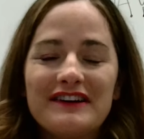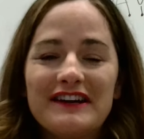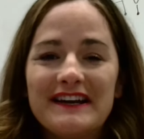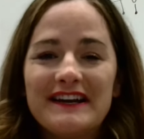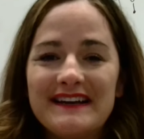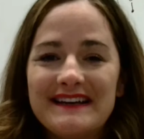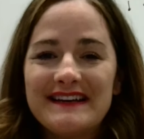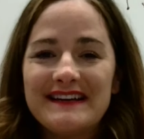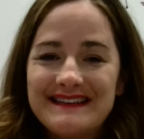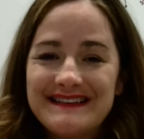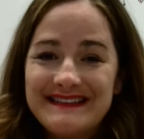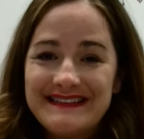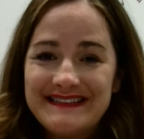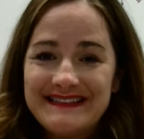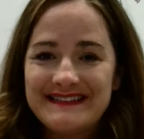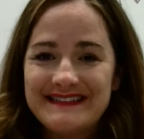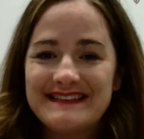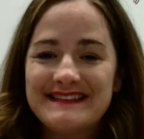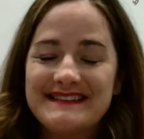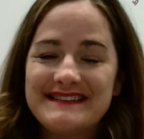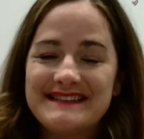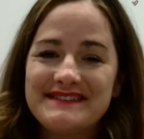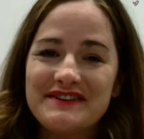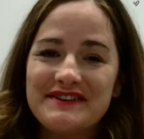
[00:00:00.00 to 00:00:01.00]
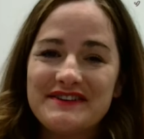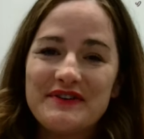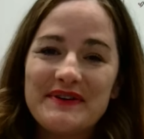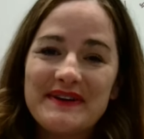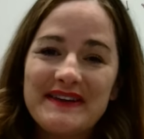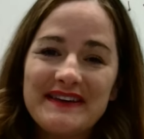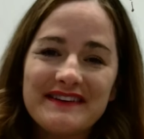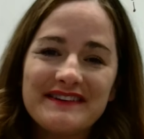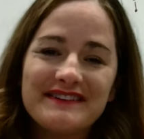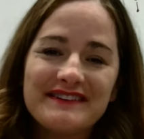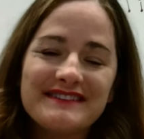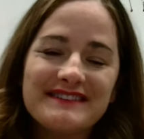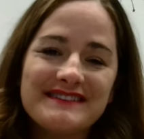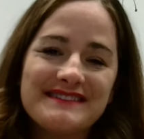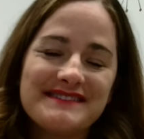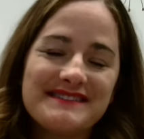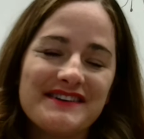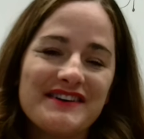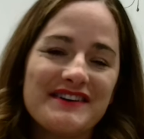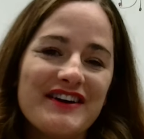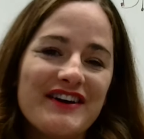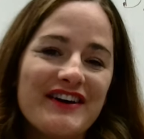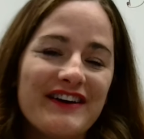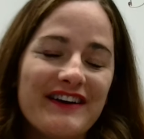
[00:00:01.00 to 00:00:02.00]
All right, so here
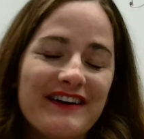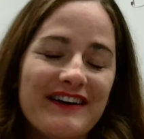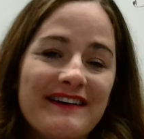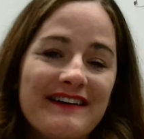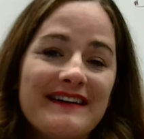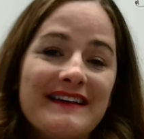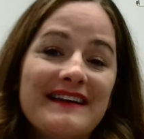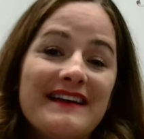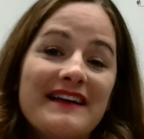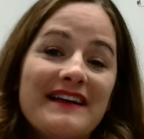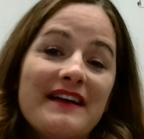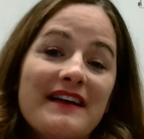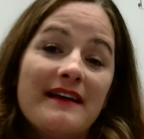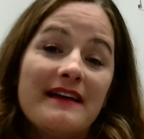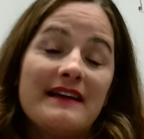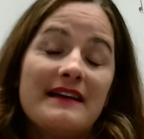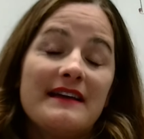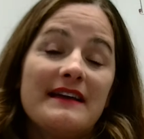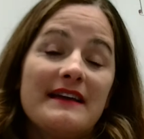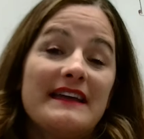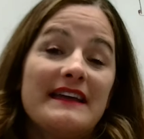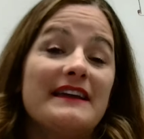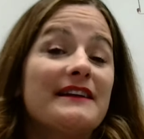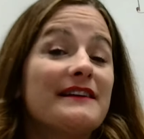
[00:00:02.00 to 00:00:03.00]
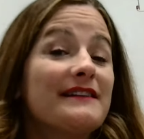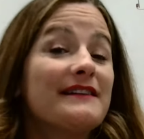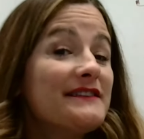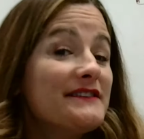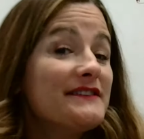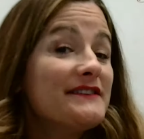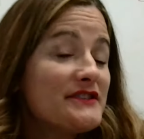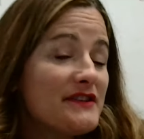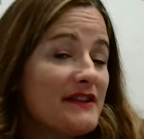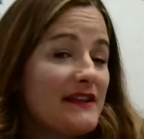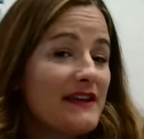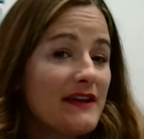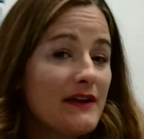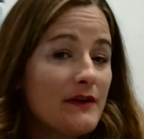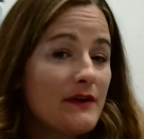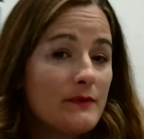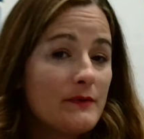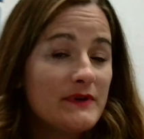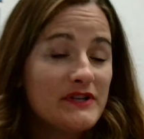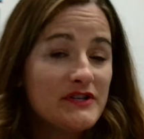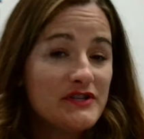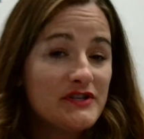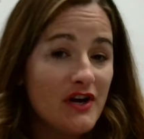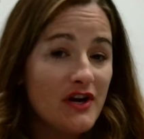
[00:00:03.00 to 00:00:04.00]
is our English
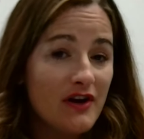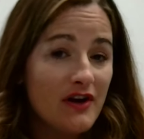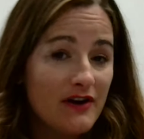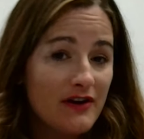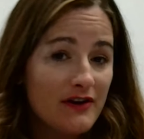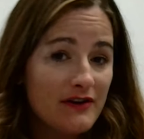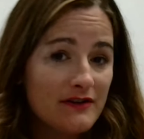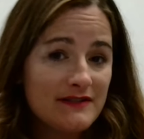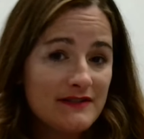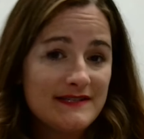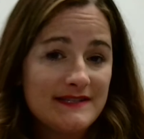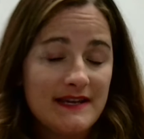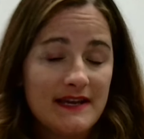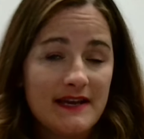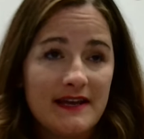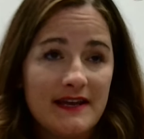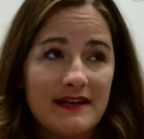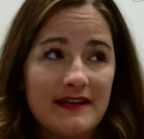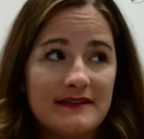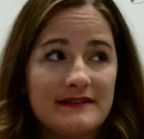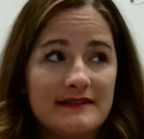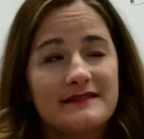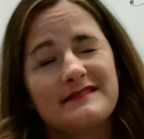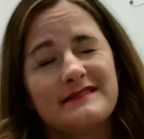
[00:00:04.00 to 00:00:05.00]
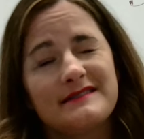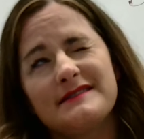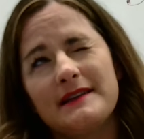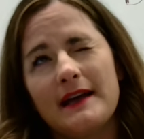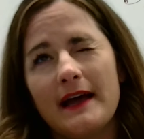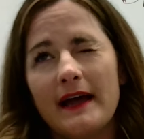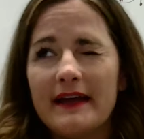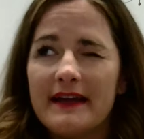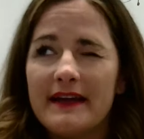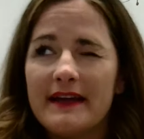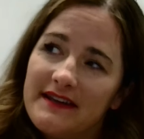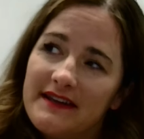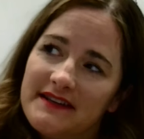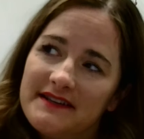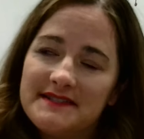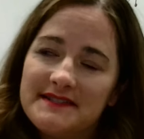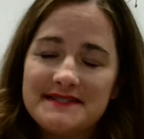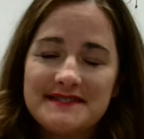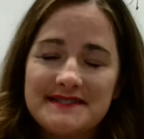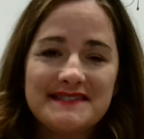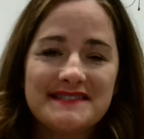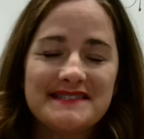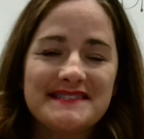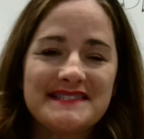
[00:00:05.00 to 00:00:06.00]
language arts and
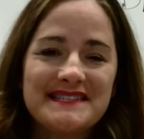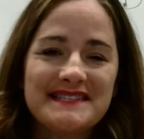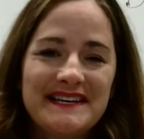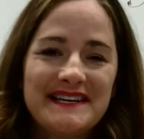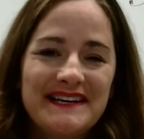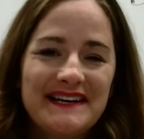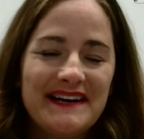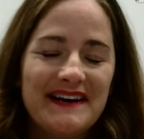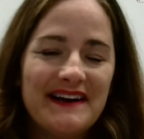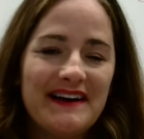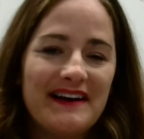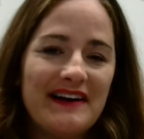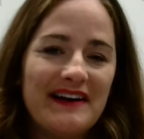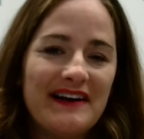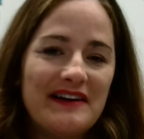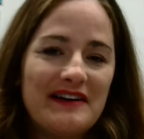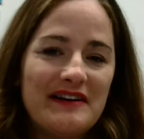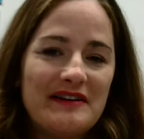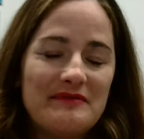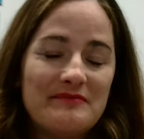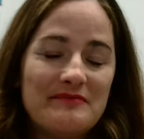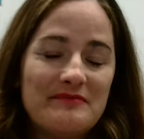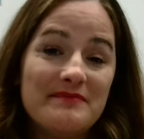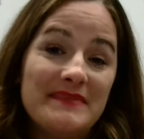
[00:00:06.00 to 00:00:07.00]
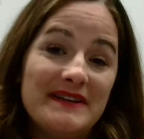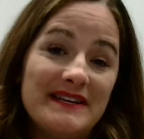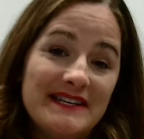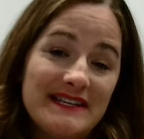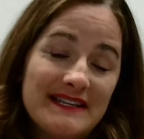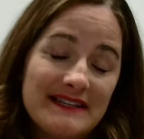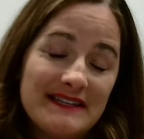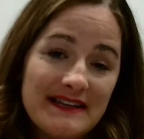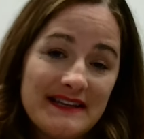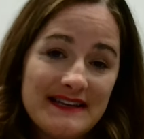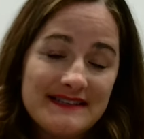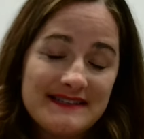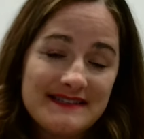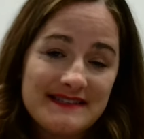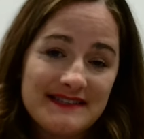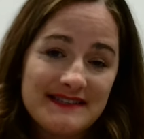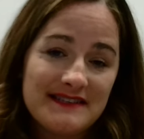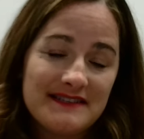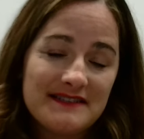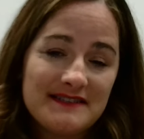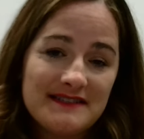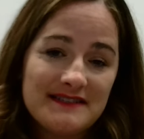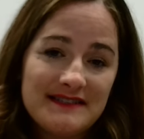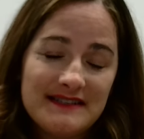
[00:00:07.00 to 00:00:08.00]
science mini
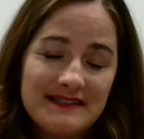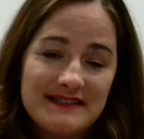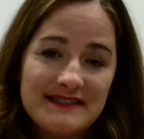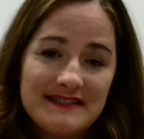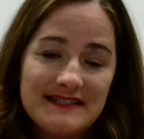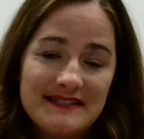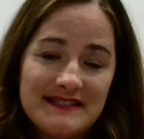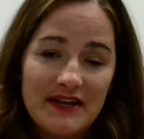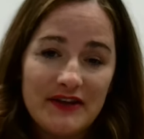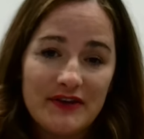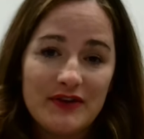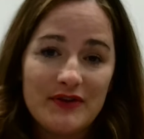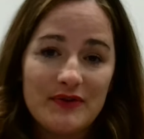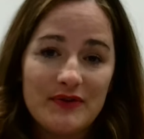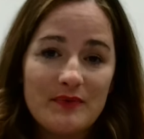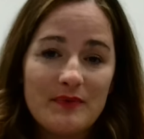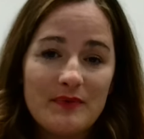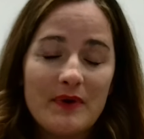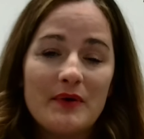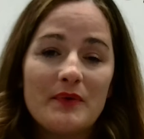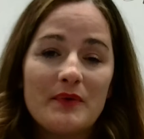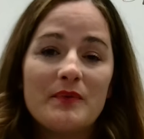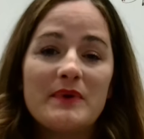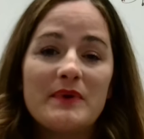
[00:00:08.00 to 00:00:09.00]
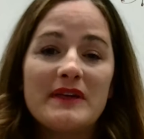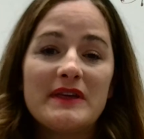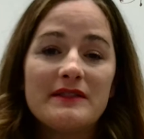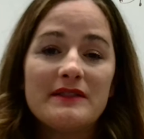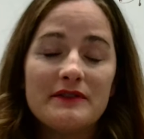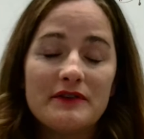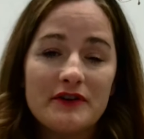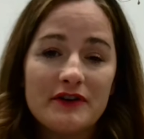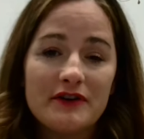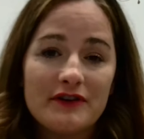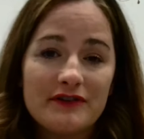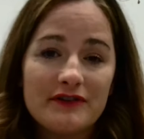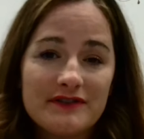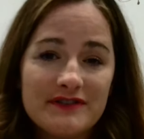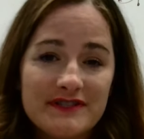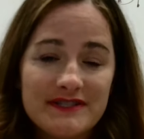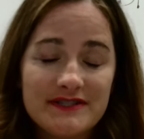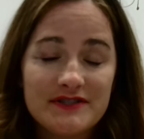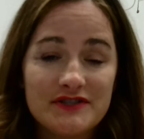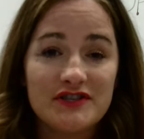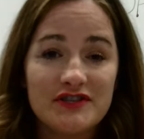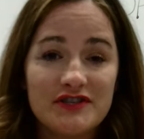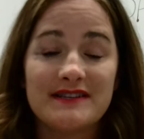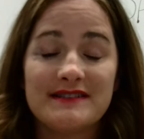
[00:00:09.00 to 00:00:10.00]
lesson to tell you what we
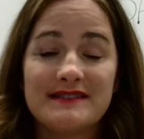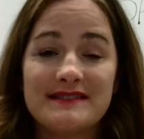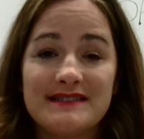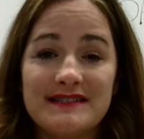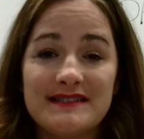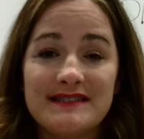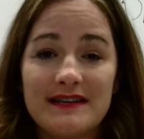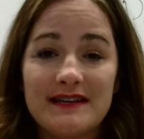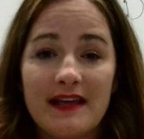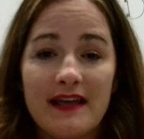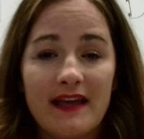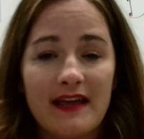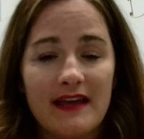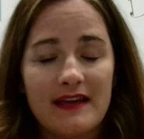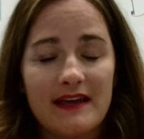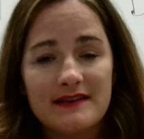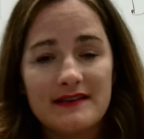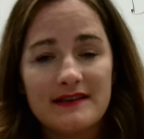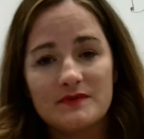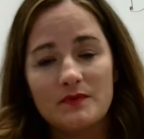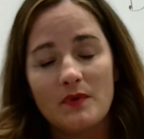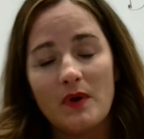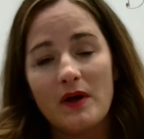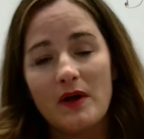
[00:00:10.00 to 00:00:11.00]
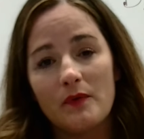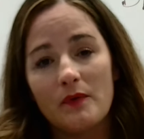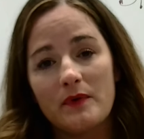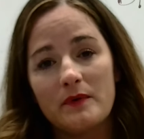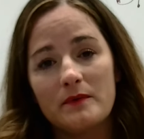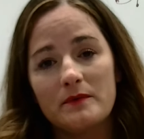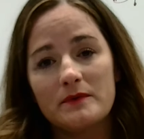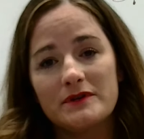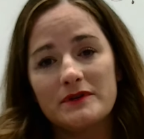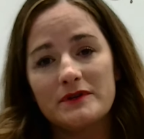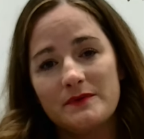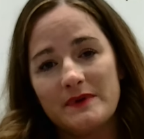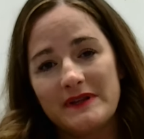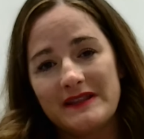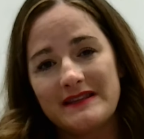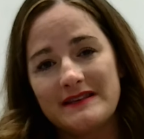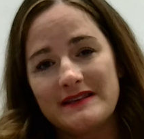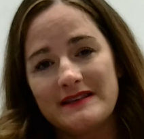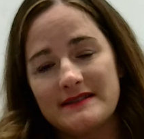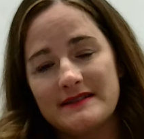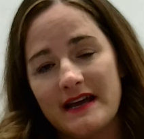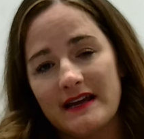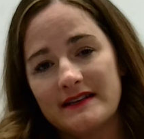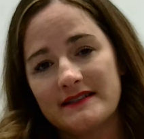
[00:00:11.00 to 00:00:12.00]
learned just in case while we were
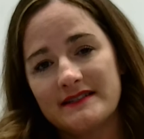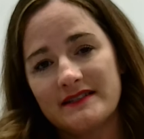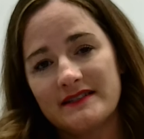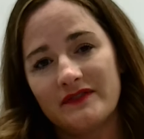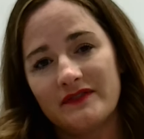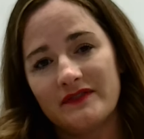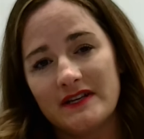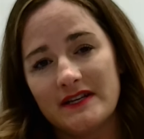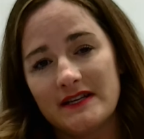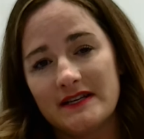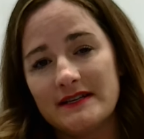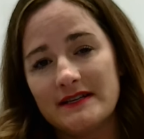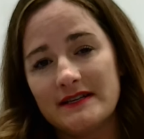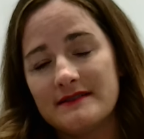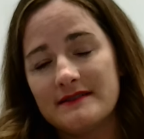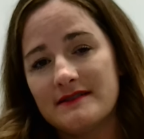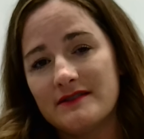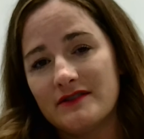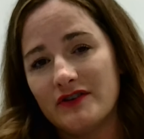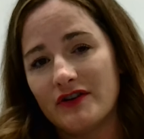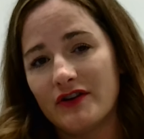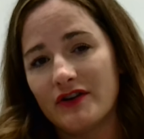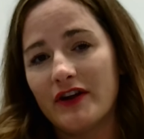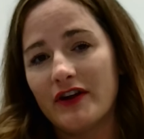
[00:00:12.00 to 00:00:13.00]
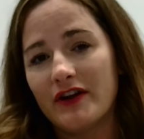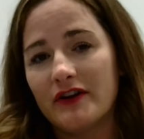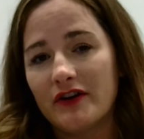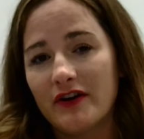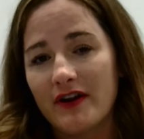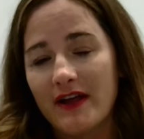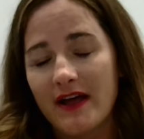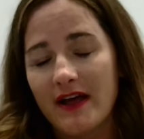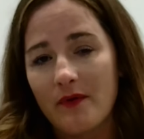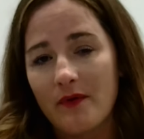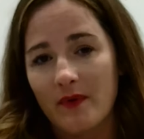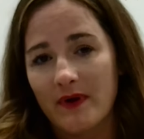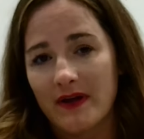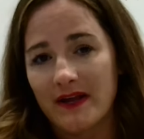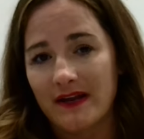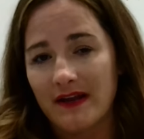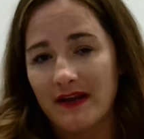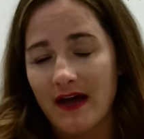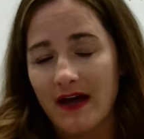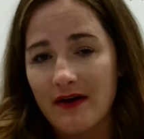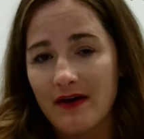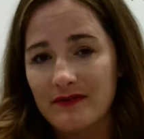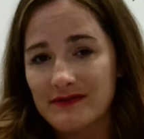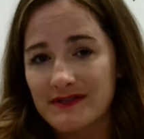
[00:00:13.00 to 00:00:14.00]
doing these activities, your internet
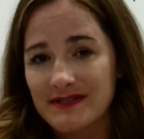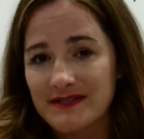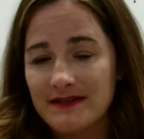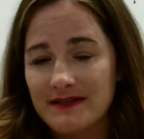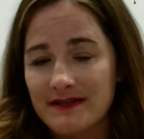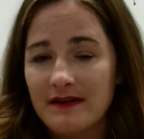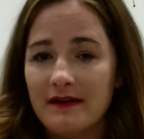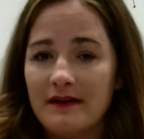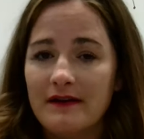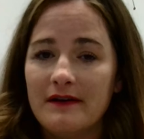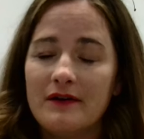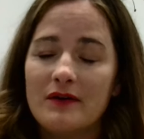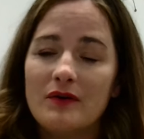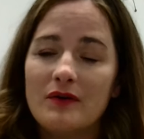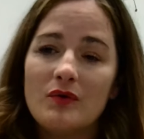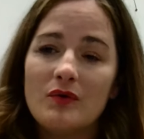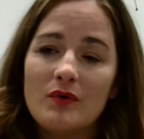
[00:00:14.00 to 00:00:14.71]
went out